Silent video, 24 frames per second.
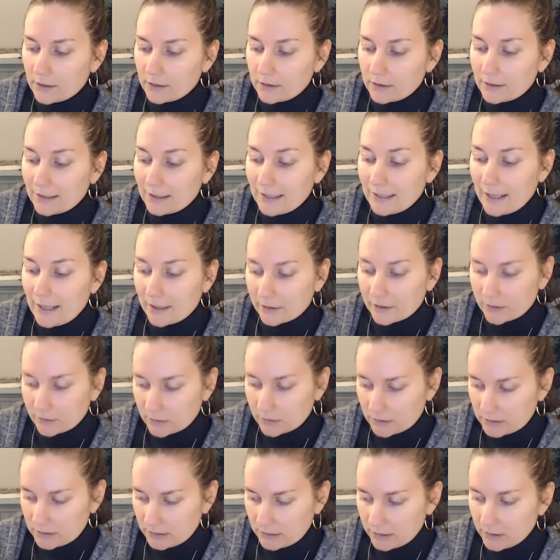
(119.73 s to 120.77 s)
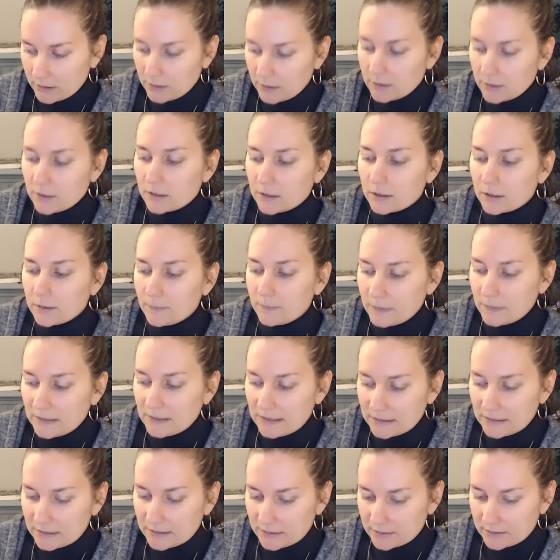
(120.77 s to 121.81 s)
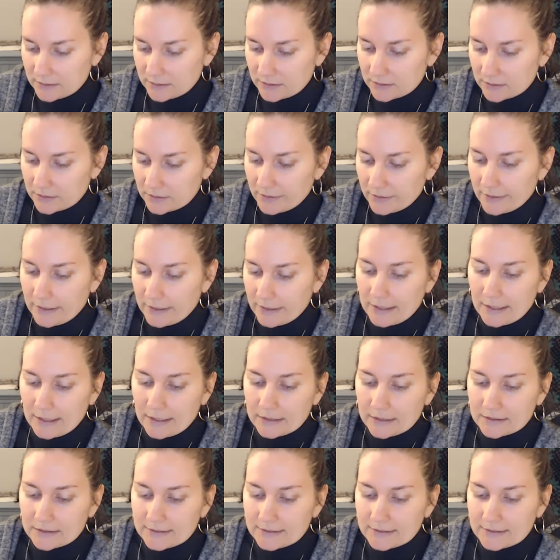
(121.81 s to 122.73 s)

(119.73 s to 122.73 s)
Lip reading: the accuracy, completeness, and